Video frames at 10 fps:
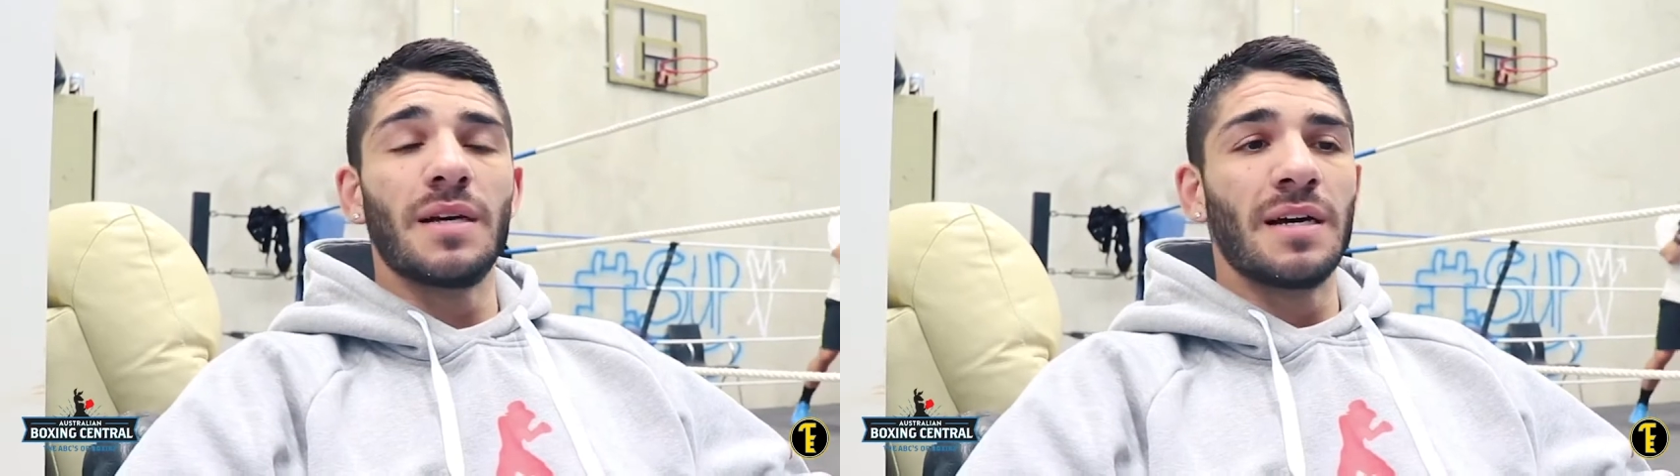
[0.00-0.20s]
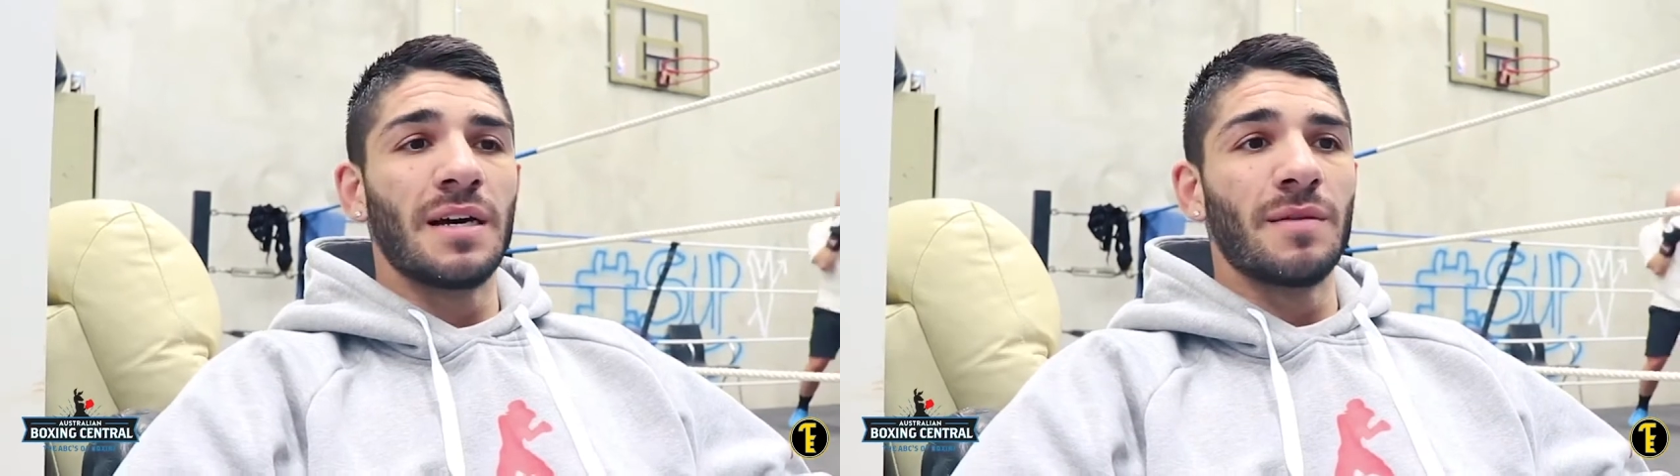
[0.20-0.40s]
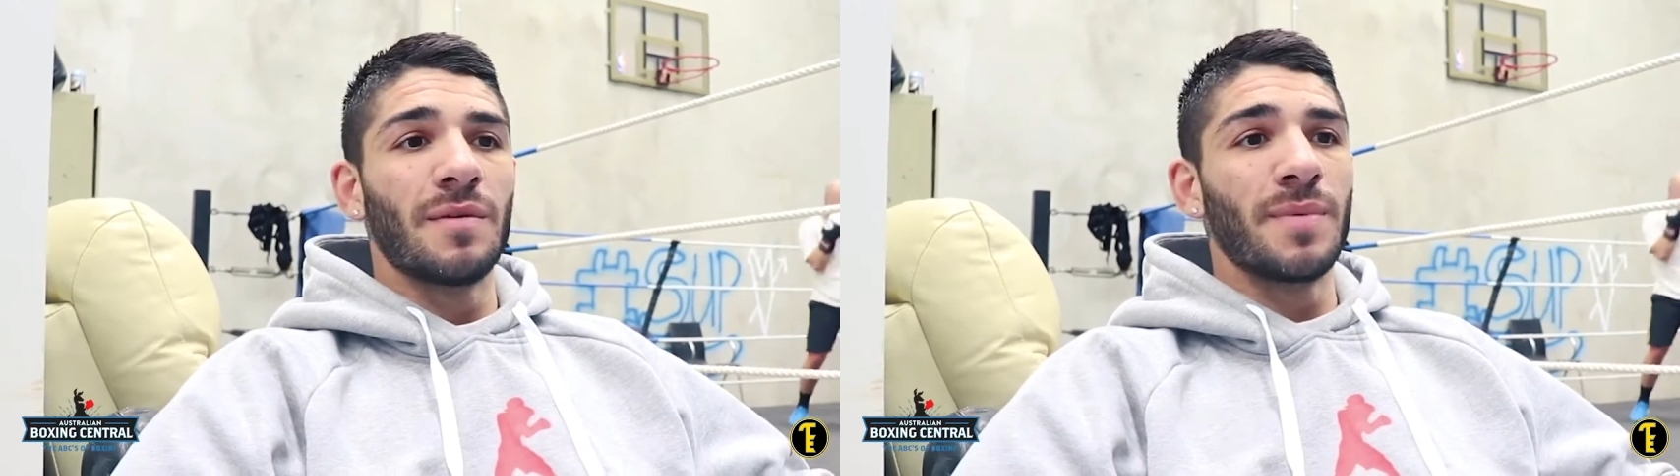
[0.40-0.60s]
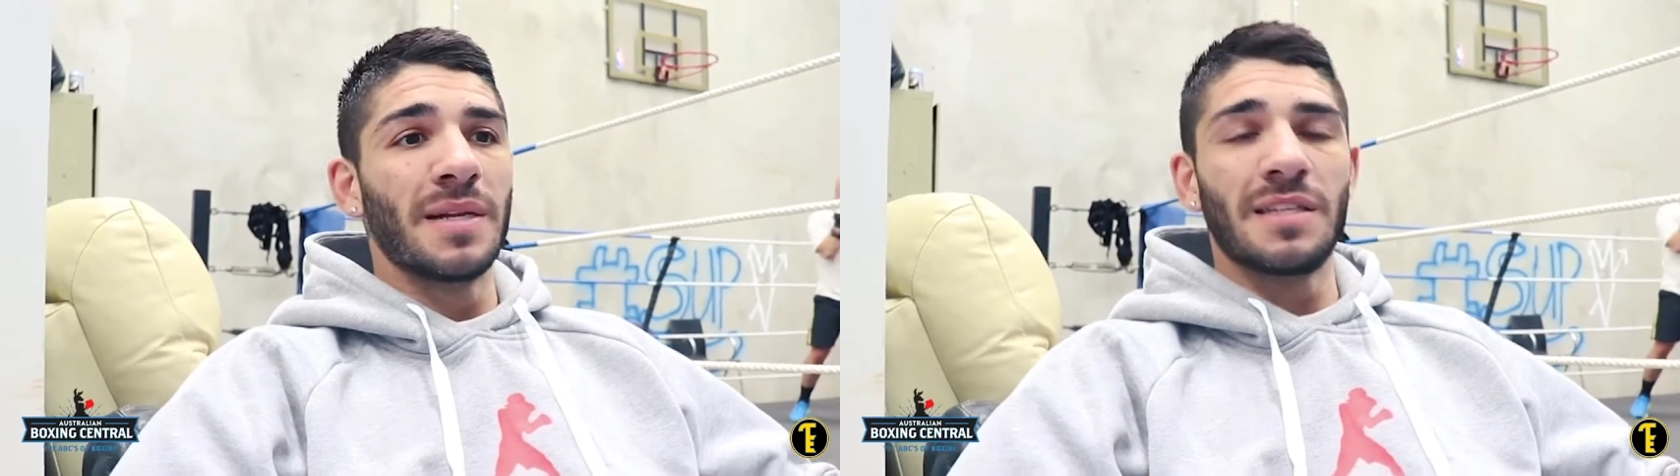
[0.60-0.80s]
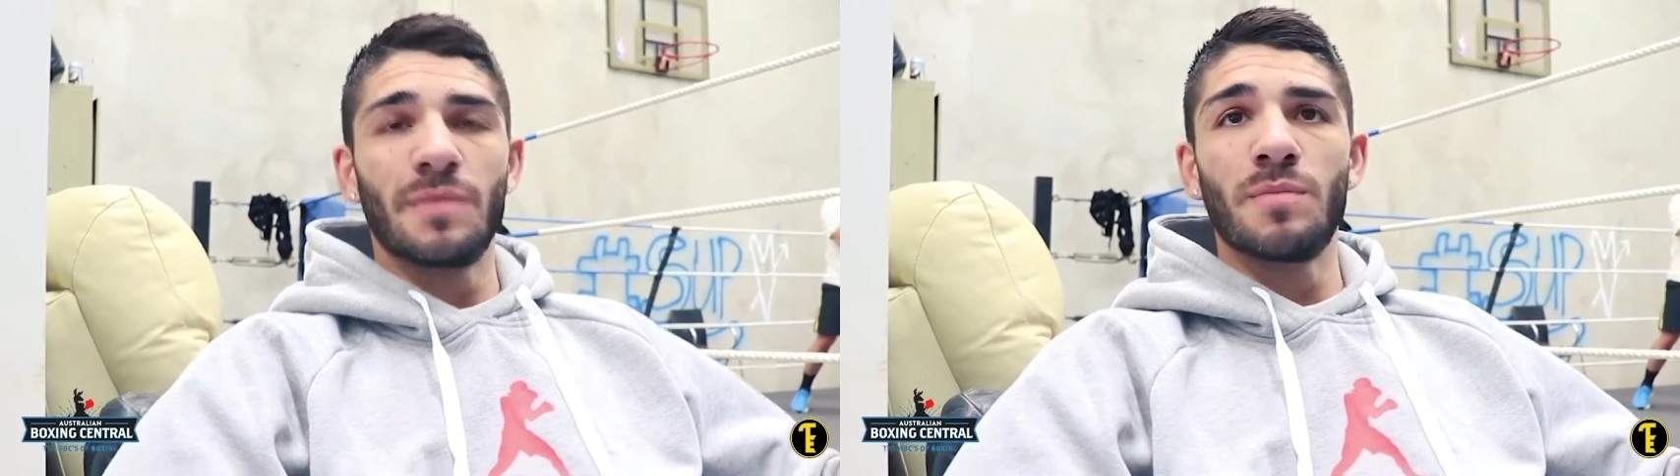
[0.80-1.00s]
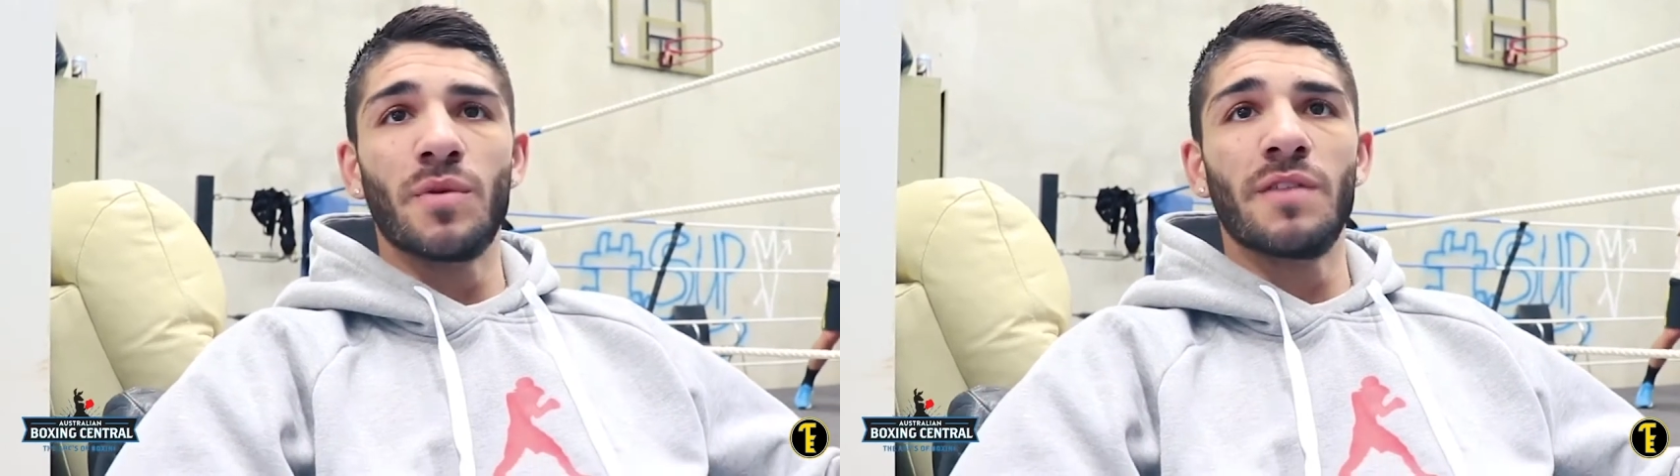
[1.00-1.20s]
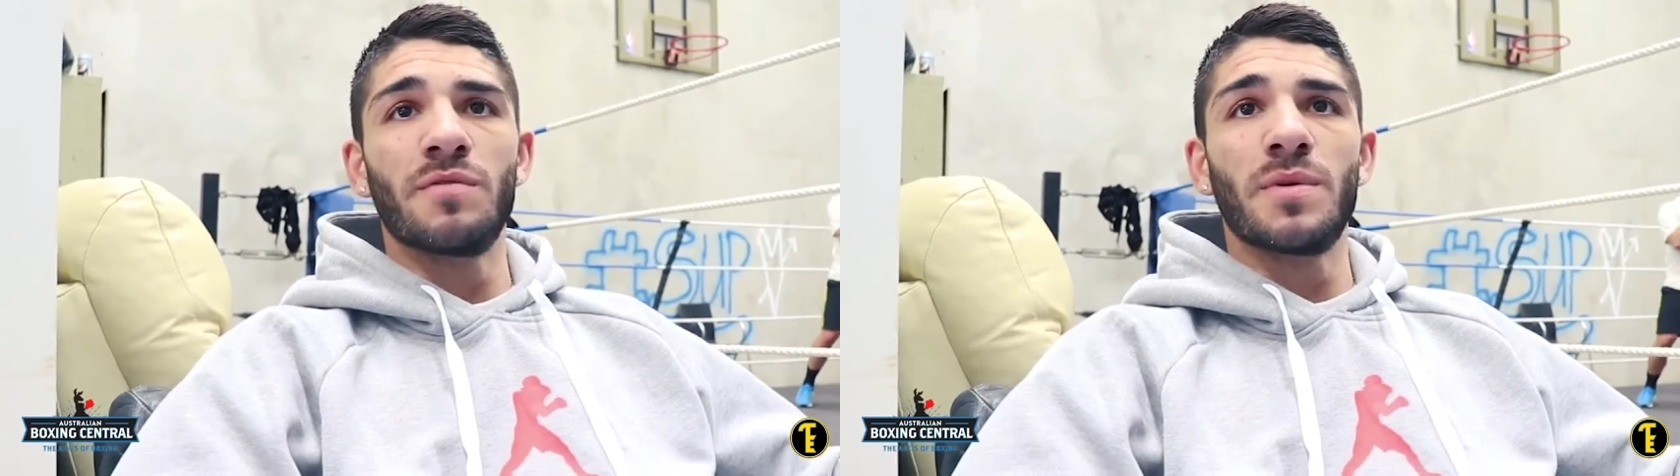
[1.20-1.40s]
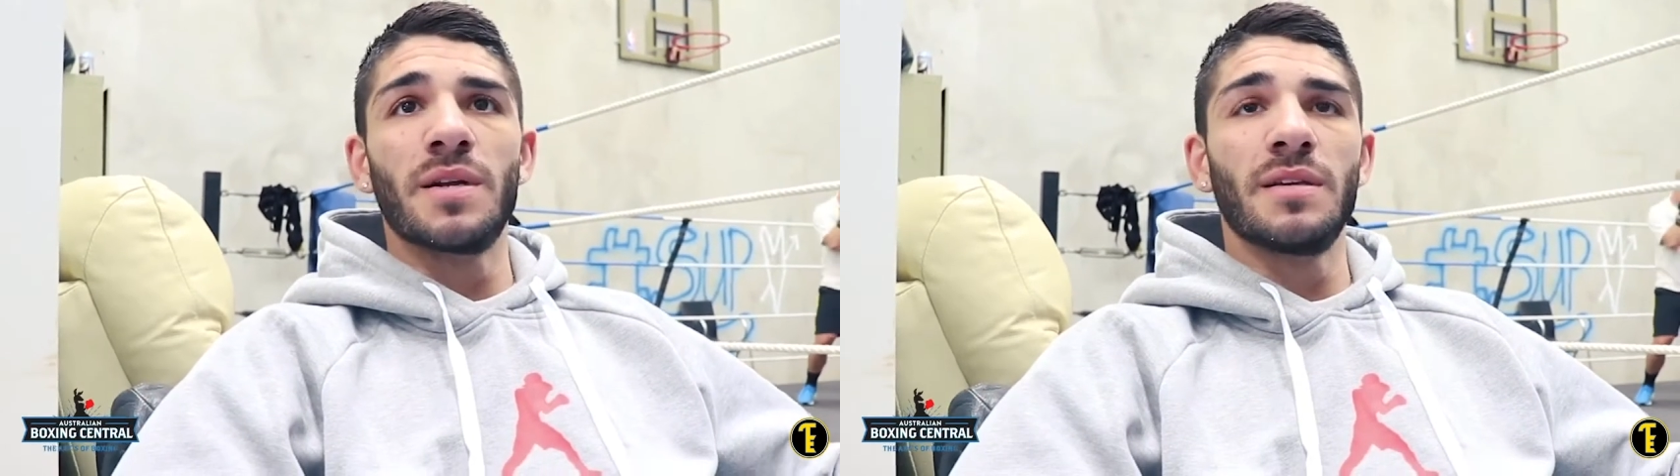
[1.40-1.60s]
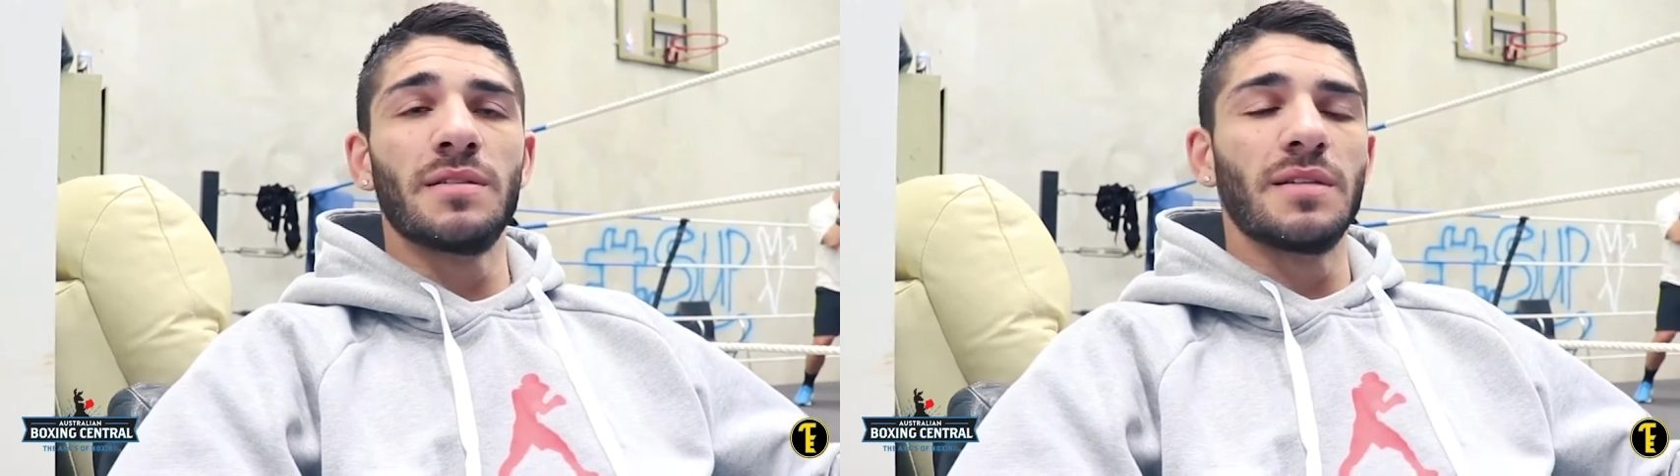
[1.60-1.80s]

I've been accepted by everybody,